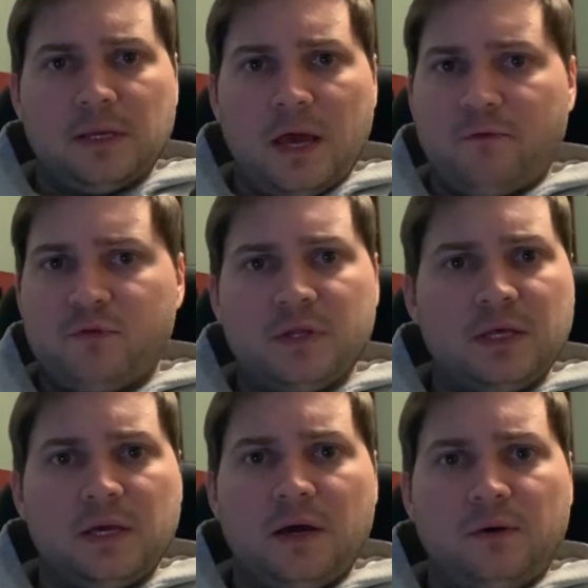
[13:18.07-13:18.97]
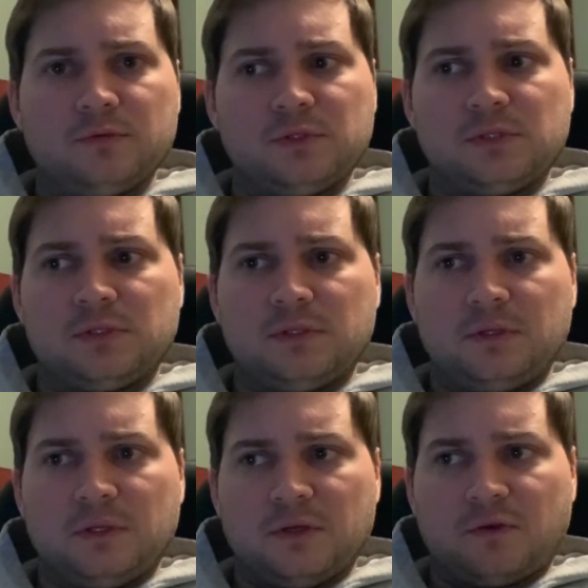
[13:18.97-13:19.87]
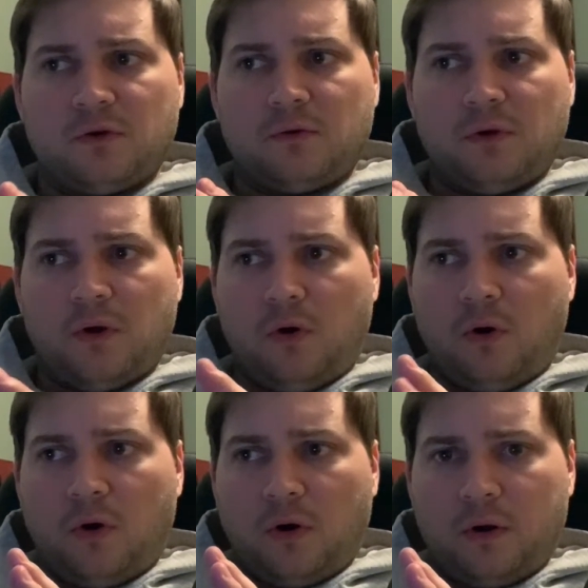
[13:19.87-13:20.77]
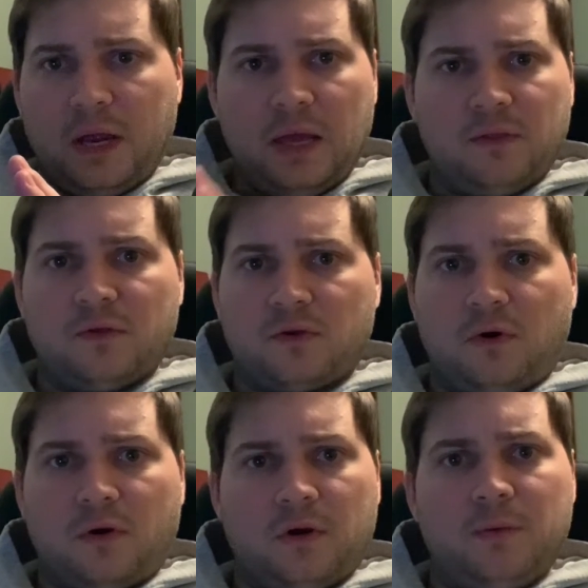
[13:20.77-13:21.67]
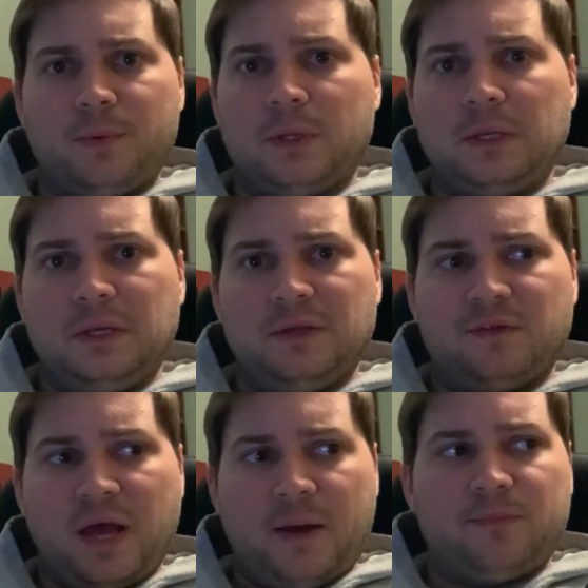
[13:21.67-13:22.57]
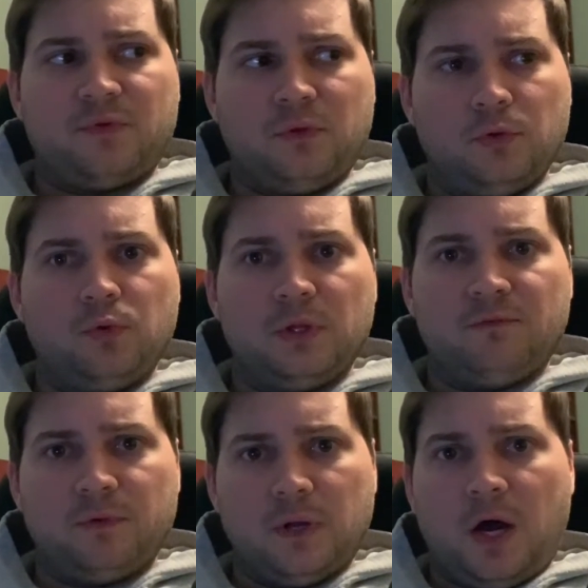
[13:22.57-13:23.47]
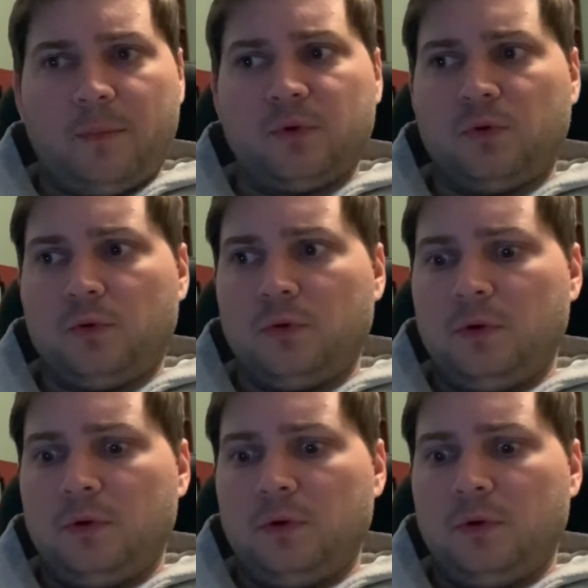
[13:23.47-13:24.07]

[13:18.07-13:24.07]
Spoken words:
Everything else, this car and this car company, is absolutely phenomenal.